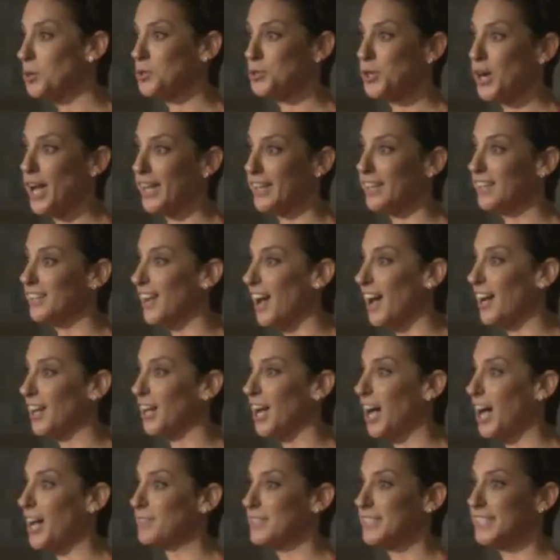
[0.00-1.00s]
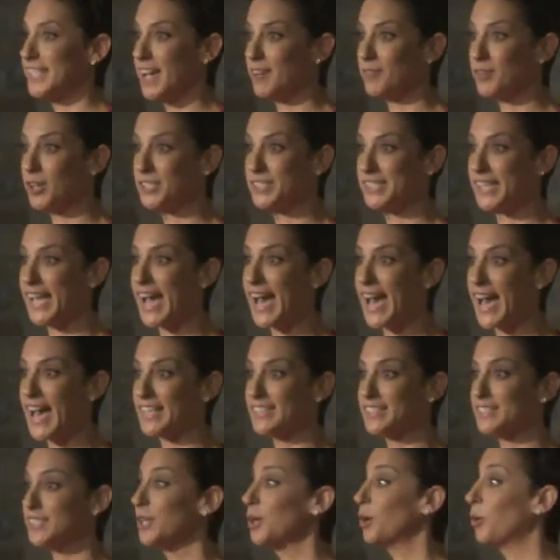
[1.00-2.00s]
try to knock off several
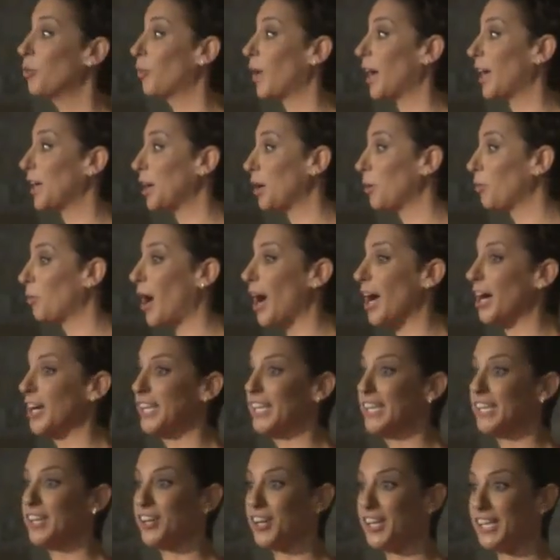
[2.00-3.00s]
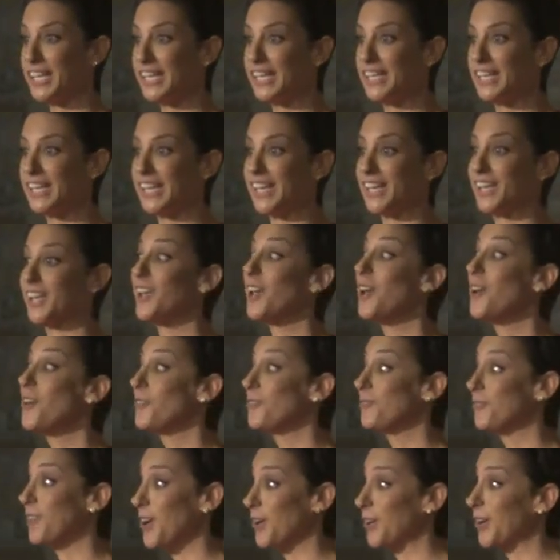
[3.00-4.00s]
tasks while you're walking or eating.
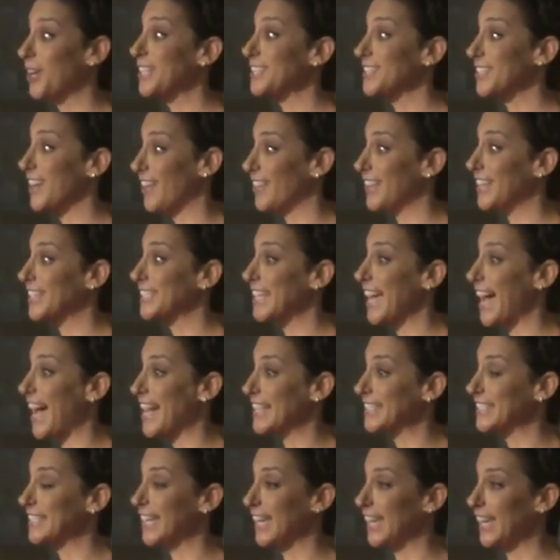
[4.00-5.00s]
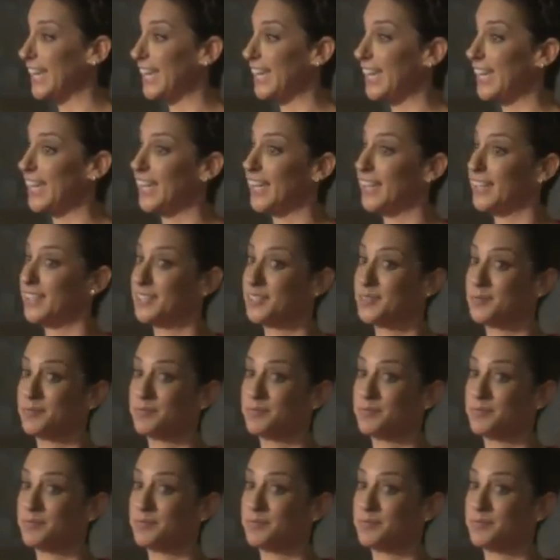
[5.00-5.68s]
Focus on the task at hand.